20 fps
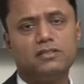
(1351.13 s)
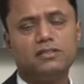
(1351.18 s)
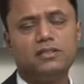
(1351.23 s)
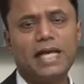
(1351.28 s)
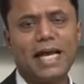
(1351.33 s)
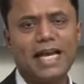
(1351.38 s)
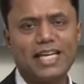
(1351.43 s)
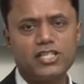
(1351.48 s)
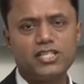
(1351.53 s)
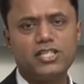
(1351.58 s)

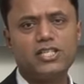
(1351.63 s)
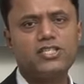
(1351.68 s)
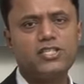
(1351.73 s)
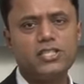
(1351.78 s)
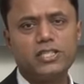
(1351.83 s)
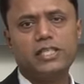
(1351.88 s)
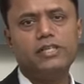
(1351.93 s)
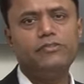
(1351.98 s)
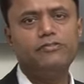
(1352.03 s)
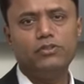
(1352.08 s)
The actions
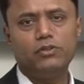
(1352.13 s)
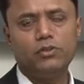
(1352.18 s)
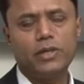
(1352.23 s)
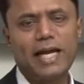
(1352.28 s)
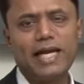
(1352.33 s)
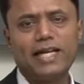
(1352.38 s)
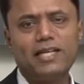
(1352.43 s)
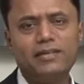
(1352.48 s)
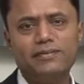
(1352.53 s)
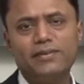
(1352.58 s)
review,
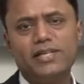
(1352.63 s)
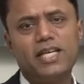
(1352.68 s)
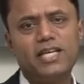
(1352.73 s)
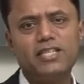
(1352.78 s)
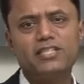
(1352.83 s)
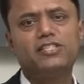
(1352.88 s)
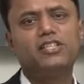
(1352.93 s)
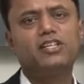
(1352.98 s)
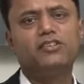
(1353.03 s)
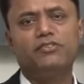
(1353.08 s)

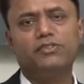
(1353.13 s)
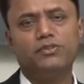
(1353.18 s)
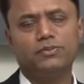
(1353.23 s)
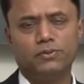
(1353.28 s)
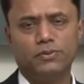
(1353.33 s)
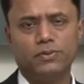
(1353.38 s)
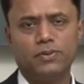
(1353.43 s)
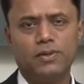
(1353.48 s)
activities review.